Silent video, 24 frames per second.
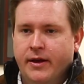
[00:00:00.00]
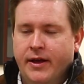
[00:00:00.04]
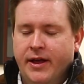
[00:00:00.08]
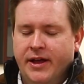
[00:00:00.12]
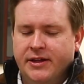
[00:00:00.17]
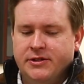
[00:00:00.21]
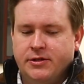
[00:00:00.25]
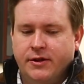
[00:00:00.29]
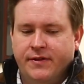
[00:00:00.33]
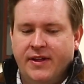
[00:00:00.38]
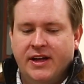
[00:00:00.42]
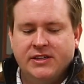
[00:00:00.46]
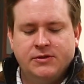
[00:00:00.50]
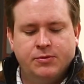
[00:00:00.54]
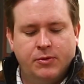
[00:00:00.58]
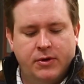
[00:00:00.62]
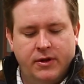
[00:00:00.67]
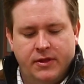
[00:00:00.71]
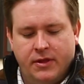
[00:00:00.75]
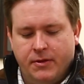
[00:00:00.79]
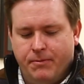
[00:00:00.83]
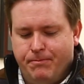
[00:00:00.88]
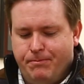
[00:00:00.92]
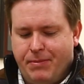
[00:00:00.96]
So that's one of
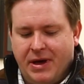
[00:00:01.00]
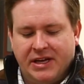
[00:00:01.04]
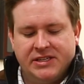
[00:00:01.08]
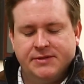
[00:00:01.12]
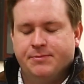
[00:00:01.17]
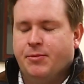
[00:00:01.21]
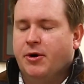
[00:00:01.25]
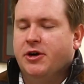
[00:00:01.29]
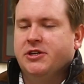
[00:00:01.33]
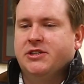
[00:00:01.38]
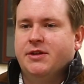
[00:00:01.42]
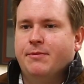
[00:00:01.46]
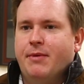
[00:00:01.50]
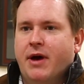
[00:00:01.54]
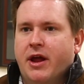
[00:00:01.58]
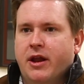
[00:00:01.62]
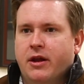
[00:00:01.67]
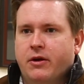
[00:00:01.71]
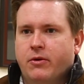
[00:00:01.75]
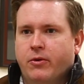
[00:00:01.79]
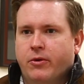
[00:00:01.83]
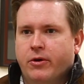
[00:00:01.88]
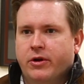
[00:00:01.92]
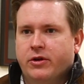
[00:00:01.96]
the best parts about
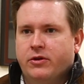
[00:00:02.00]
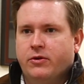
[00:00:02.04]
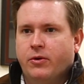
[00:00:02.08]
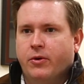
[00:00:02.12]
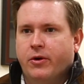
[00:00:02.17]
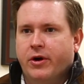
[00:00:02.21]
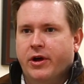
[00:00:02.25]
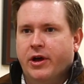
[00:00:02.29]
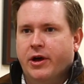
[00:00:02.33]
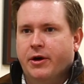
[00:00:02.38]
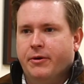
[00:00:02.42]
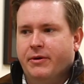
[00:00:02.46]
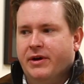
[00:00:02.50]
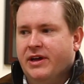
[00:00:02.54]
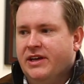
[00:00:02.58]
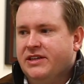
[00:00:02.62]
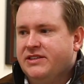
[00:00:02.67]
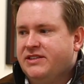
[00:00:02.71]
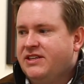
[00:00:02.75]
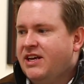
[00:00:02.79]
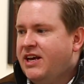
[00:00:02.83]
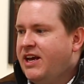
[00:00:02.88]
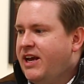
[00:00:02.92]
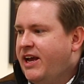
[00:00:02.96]
an oratorio
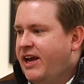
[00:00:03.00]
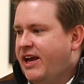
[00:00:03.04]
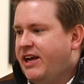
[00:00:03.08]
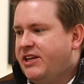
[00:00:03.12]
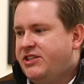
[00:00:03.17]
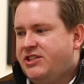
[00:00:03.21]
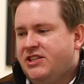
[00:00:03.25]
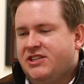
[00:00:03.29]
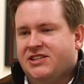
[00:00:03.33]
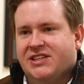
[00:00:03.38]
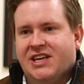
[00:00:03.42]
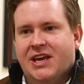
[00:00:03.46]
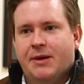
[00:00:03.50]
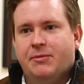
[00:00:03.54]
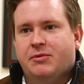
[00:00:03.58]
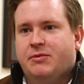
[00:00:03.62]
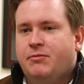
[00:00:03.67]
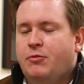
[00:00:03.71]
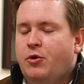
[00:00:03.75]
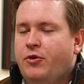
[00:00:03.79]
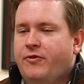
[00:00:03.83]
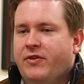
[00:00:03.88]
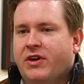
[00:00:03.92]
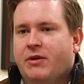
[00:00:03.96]
is it just keeps
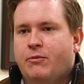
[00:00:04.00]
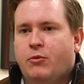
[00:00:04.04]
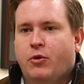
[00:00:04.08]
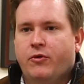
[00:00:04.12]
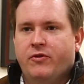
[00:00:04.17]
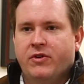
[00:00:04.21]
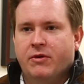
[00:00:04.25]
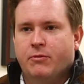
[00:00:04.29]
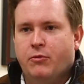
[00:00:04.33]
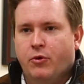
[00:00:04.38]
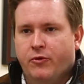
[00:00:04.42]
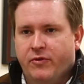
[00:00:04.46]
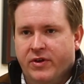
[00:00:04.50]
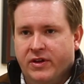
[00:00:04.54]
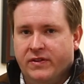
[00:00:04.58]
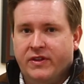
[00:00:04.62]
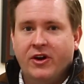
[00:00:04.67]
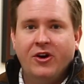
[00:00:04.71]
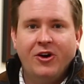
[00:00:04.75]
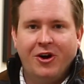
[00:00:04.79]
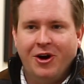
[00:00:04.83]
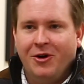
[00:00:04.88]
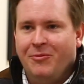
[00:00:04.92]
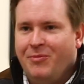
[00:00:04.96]
moving, moving, moving.
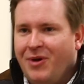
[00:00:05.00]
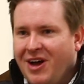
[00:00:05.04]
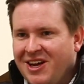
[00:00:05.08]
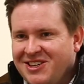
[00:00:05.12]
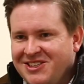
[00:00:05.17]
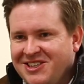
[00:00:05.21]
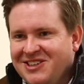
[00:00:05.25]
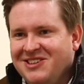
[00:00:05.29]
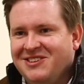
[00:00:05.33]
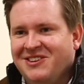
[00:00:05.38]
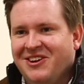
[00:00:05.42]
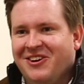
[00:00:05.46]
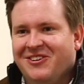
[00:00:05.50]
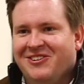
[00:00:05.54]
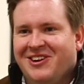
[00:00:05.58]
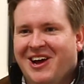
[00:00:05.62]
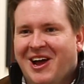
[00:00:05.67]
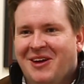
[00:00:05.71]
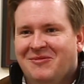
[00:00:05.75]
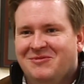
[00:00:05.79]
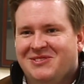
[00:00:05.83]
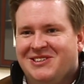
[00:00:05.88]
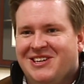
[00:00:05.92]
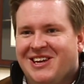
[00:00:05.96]
There are pauses. There are
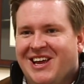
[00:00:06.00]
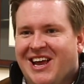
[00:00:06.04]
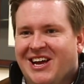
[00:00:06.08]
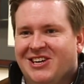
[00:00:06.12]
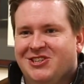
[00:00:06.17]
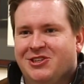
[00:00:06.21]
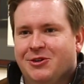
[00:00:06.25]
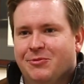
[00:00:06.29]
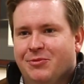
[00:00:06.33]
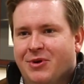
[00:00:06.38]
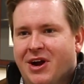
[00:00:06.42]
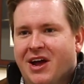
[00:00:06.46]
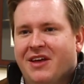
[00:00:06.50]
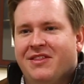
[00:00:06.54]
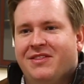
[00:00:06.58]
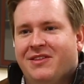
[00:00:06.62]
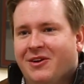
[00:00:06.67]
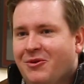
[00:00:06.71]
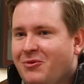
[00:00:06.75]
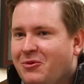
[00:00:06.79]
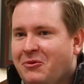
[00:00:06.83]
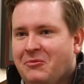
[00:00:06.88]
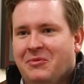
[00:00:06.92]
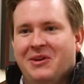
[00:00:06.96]
times to catch your breath.
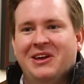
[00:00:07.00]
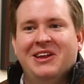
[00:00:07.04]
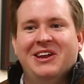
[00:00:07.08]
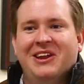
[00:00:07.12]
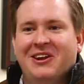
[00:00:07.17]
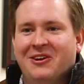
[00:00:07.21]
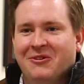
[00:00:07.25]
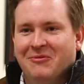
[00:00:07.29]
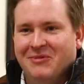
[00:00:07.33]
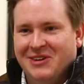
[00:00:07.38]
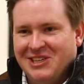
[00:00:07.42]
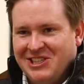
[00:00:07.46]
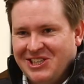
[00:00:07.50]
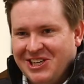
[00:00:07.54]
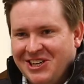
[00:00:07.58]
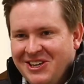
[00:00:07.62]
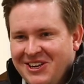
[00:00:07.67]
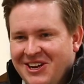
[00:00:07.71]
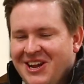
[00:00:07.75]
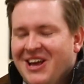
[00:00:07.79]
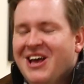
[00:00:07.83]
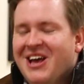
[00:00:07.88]
There will be an intermission.